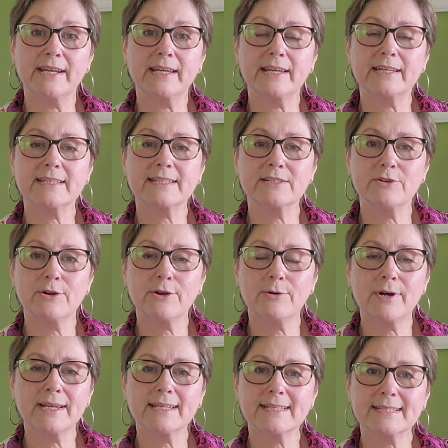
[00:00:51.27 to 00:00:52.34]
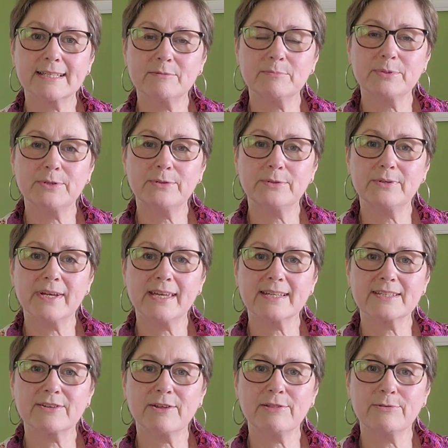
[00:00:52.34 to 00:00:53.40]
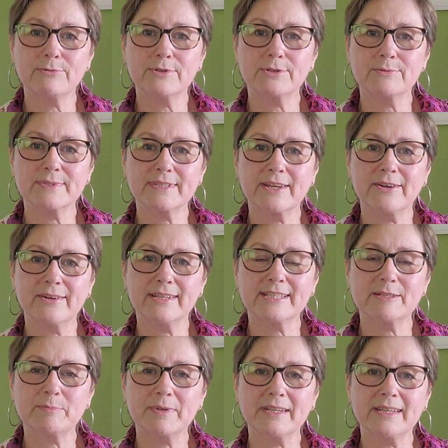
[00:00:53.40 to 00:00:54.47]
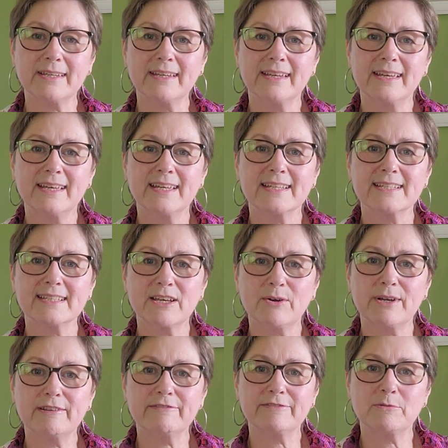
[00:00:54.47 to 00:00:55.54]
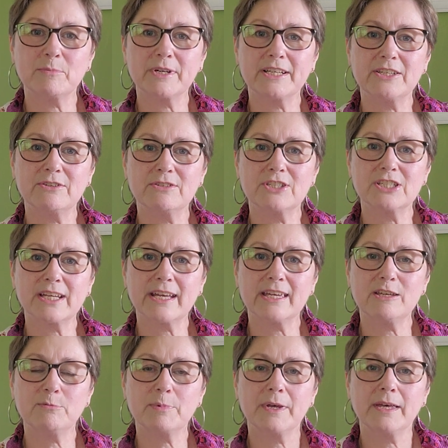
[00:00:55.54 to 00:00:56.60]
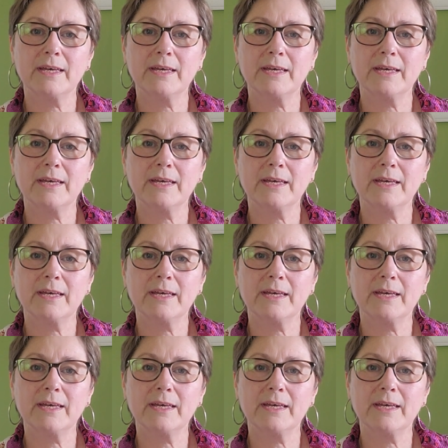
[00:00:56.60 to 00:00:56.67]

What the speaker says: And it's not quite as simple as I thought it was going to be, sewing for my new shape.